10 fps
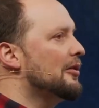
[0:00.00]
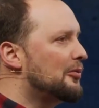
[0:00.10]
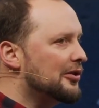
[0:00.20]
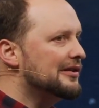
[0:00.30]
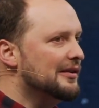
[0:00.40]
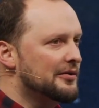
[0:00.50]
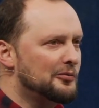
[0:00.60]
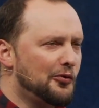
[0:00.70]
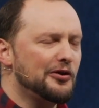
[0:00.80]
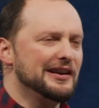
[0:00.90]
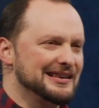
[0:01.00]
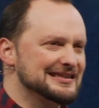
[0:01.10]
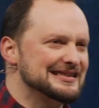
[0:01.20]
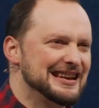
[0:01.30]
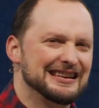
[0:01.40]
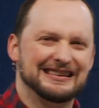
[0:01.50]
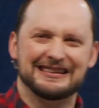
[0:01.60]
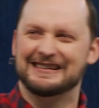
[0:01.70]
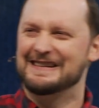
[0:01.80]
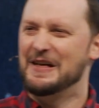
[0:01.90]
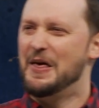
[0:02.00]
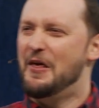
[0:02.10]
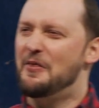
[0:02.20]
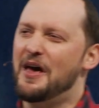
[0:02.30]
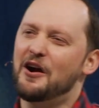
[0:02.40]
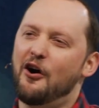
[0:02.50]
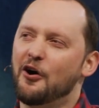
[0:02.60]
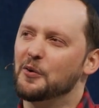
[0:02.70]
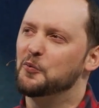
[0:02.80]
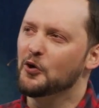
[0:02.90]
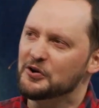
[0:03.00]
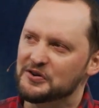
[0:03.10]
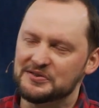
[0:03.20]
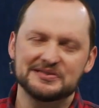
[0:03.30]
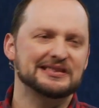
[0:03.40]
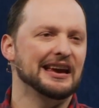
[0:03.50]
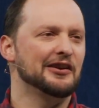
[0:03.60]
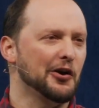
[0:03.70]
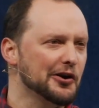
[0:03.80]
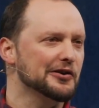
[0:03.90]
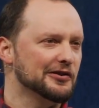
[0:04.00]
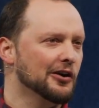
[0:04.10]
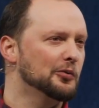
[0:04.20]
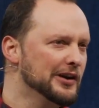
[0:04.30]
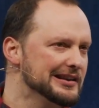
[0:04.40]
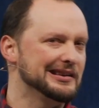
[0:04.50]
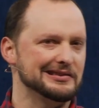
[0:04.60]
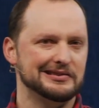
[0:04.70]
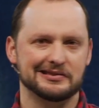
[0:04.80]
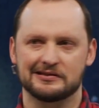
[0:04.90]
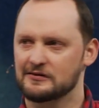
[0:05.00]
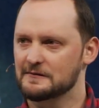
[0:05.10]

are warn- warnings that our words can hurt our witness.